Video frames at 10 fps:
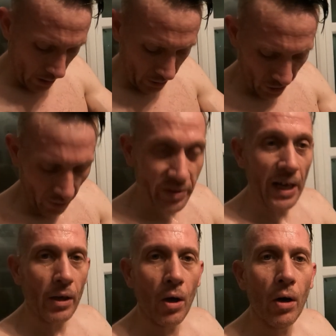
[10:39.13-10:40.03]
you sort of
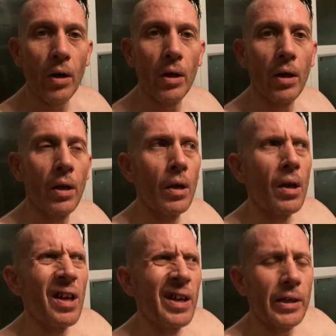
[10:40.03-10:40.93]
tag along.
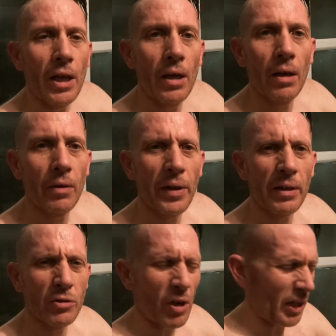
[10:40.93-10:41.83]
I think
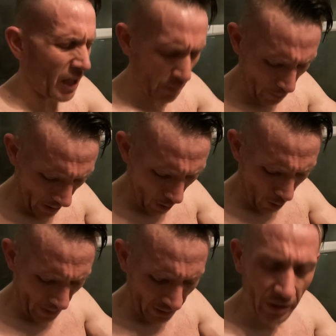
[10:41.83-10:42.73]
I was trying to keep my power
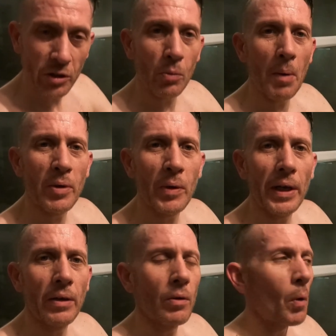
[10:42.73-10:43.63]
meter somewhere
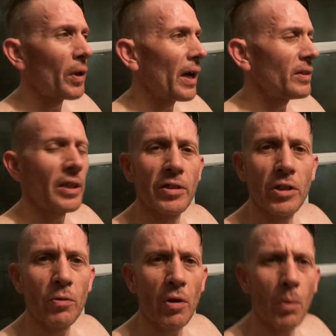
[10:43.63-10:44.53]
between 190 and
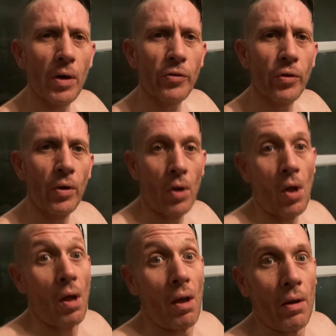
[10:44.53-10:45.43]
200 watts.
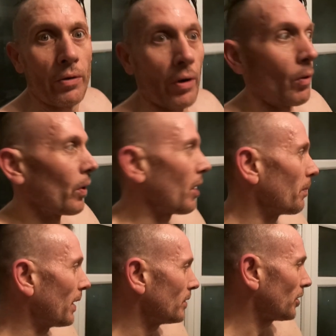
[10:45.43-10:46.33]
Don't know what that
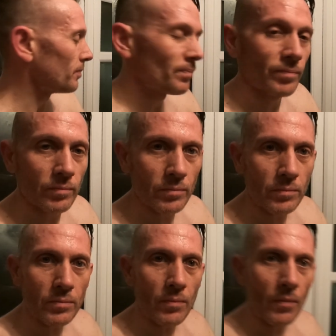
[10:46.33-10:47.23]
means.
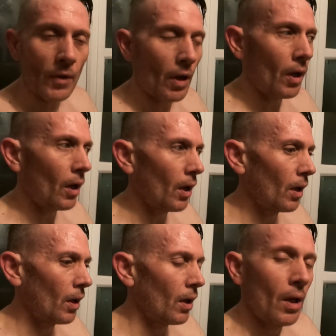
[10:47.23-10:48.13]

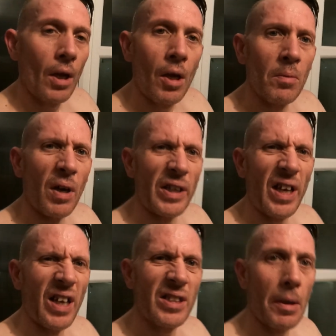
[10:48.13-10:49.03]
But
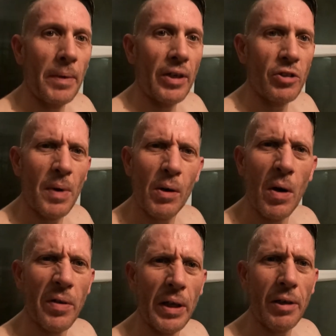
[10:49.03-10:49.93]
yeah, same again tomorrow,
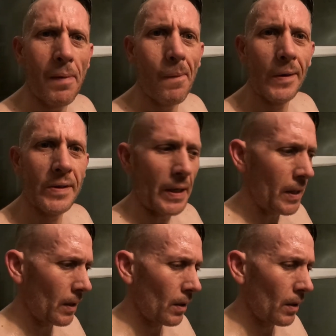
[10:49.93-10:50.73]
I think. We'll see.